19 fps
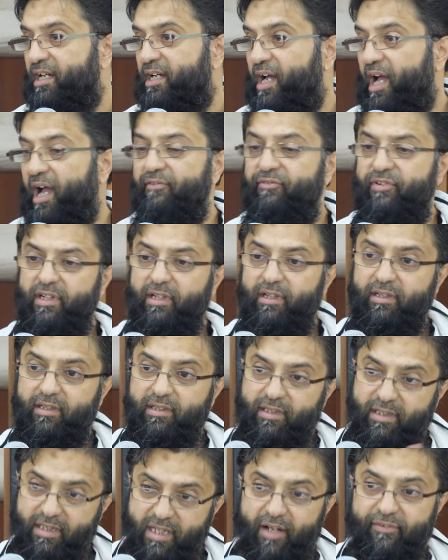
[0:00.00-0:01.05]
having
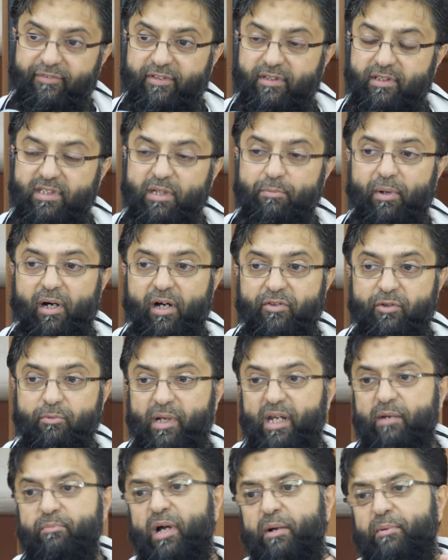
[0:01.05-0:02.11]
left the bathroom.
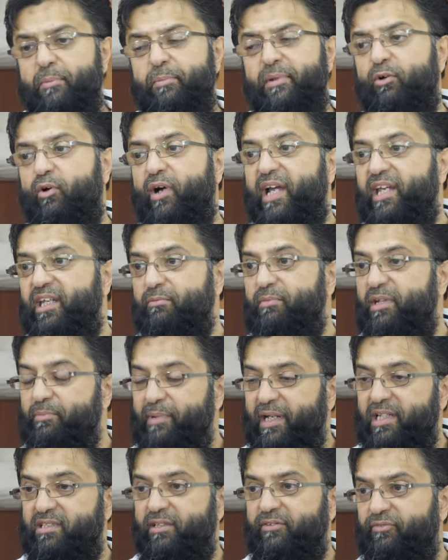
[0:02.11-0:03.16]
Imam Ibn Qayyim, he
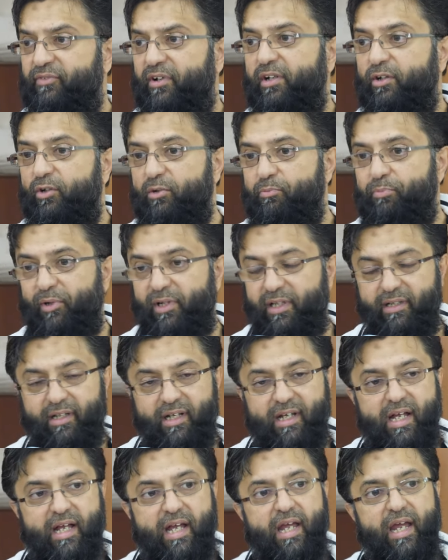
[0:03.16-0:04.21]
makes a very good point.
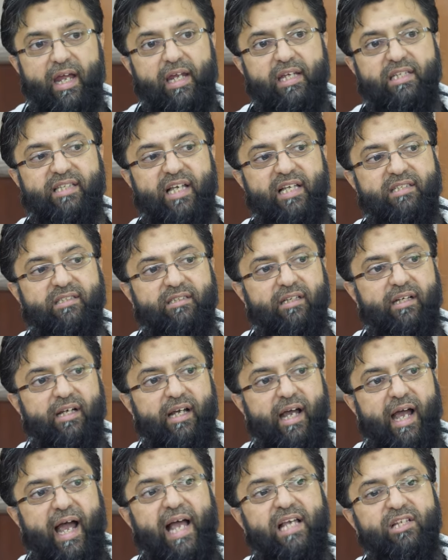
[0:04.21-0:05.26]
He says,
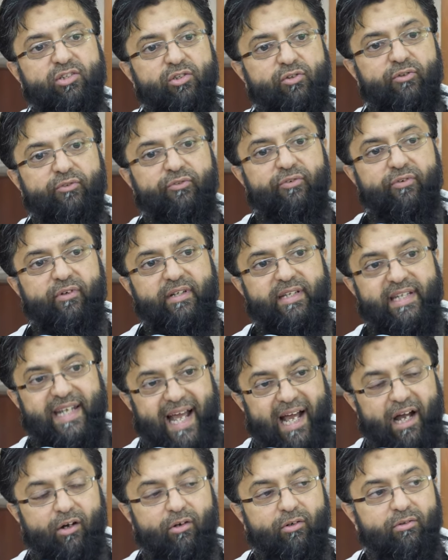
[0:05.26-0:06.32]
as you've
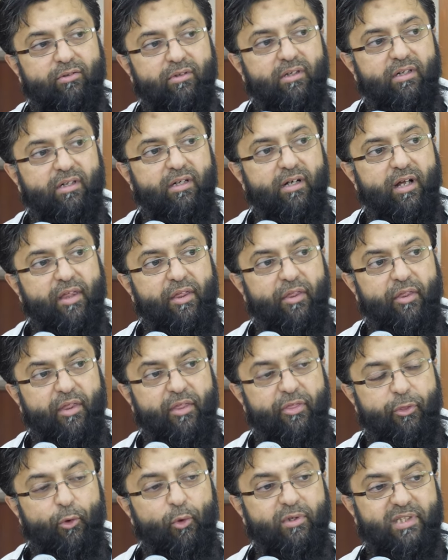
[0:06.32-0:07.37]
now
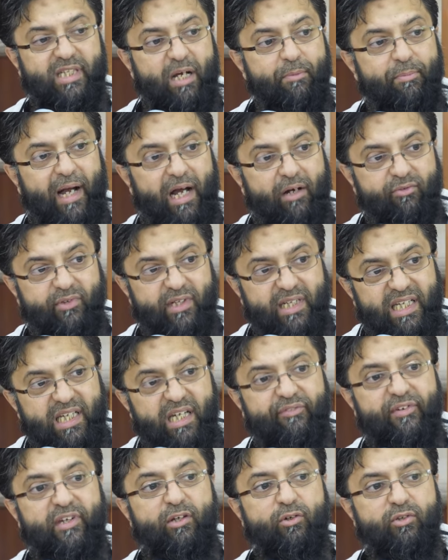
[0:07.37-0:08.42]
thought about
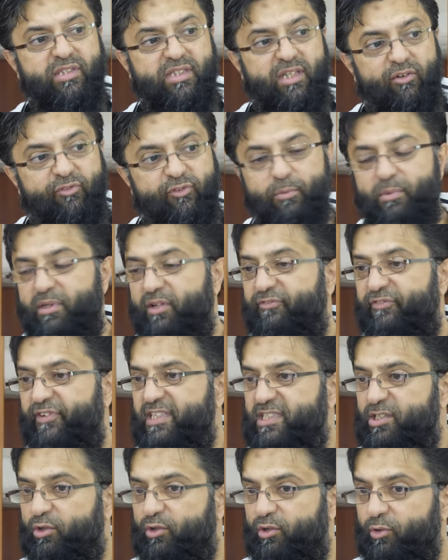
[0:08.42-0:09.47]
relieving yourself from the
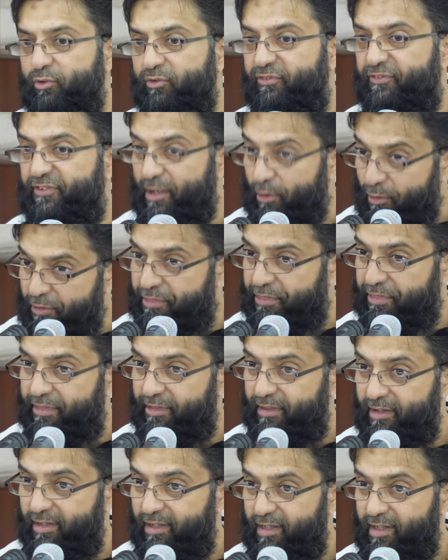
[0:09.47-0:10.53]
physical filth,
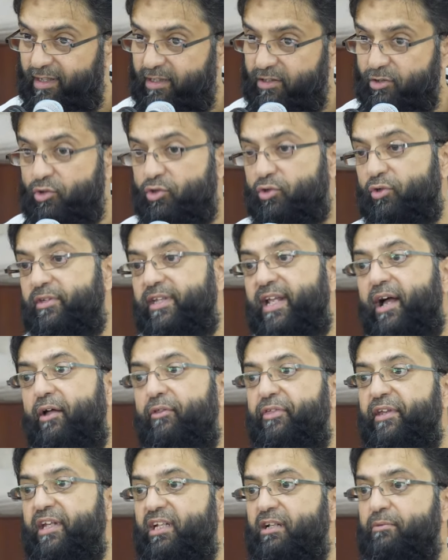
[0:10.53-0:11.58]
you should now
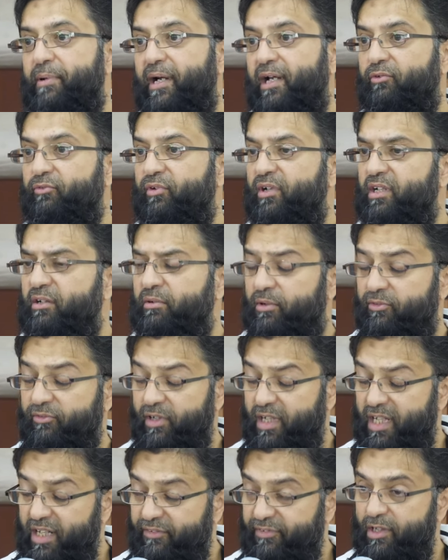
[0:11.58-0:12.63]
think about rel
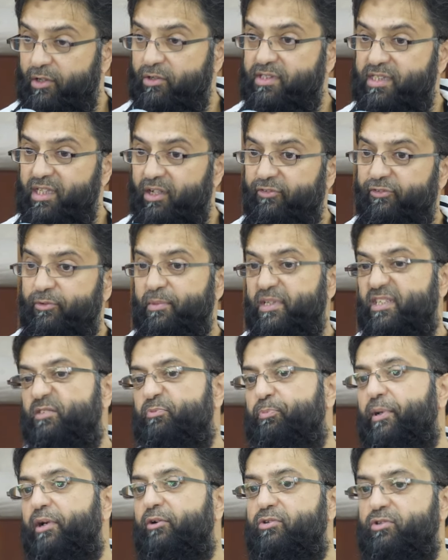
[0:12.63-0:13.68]
relieving yourself from the
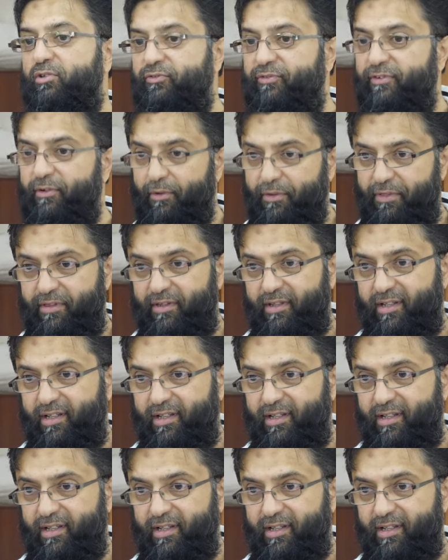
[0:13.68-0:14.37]
spiritual filth,